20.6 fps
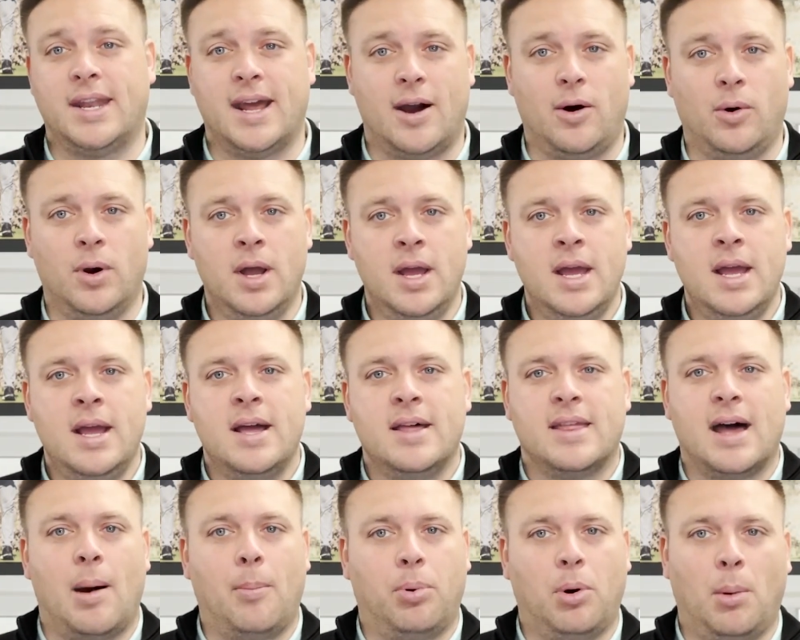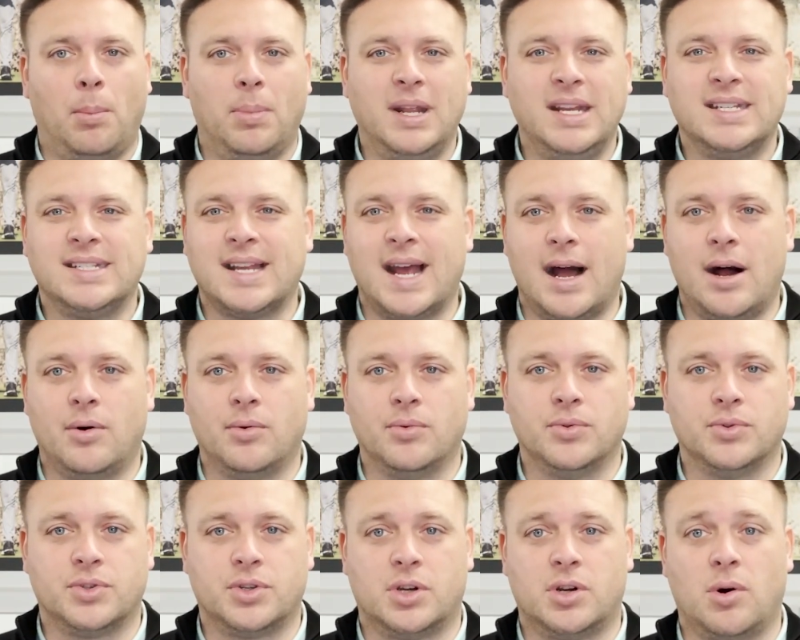Now, that probably
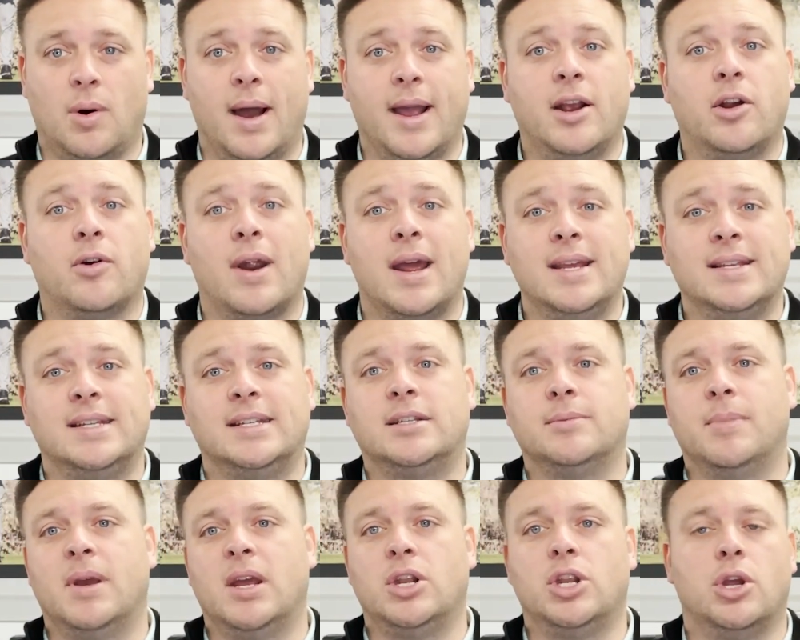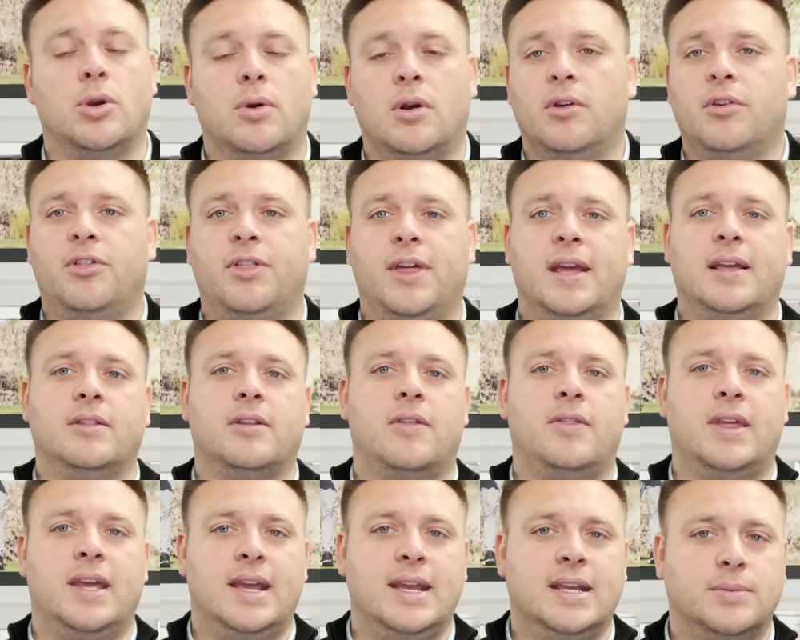sounds quite crazy to me and you who think
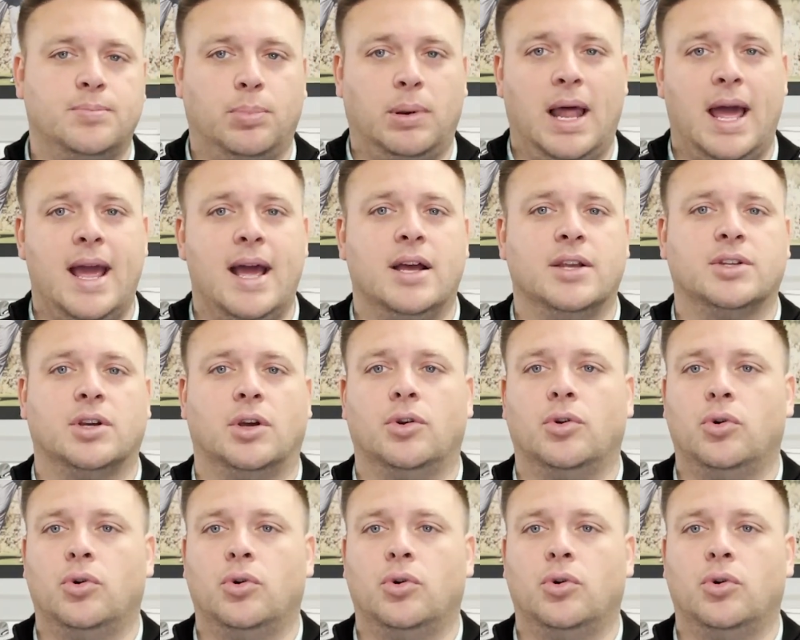that these players on